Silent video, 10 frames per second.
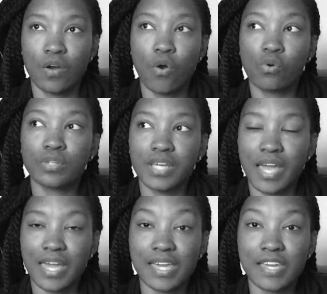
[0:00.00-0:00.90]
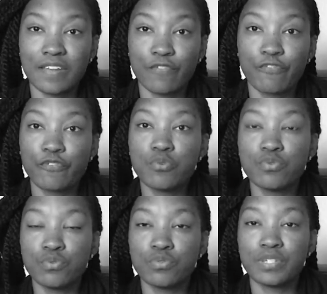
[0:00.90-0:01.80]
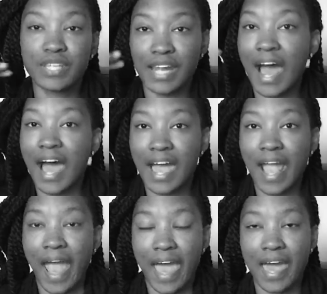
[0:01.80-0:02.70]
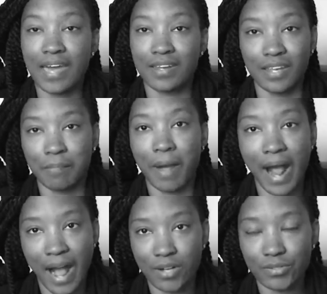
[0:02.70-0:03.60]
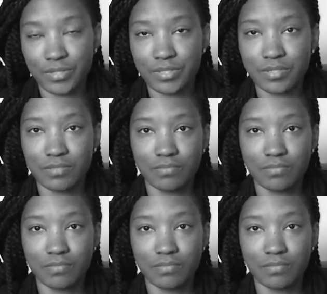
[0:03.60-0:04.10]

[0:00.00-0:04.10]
only ate food that I had in my house.